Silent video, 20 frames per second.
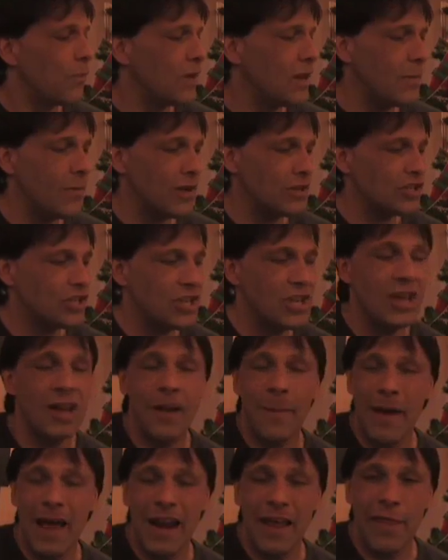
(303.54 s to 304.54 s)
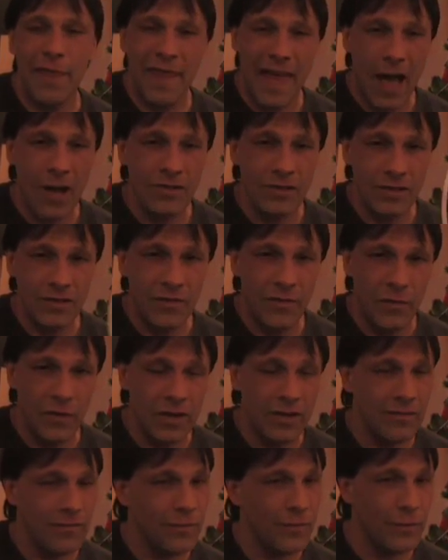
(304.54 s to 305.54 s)
pretty much get about 1,000
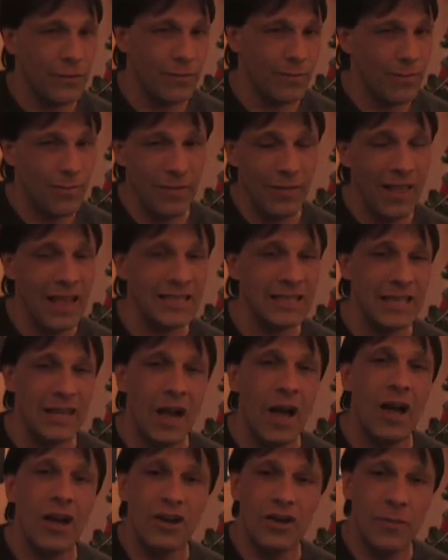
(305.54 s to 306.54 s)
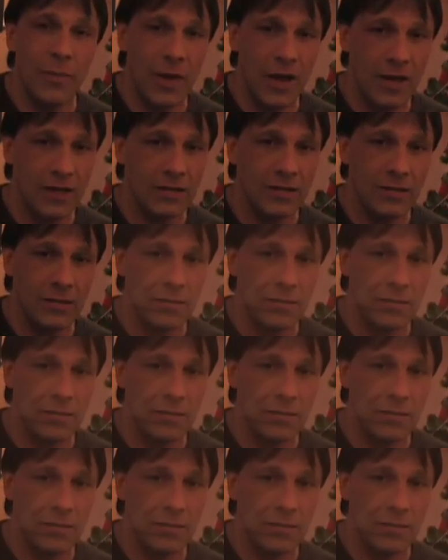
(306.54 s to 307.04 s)
foot for less than $100. All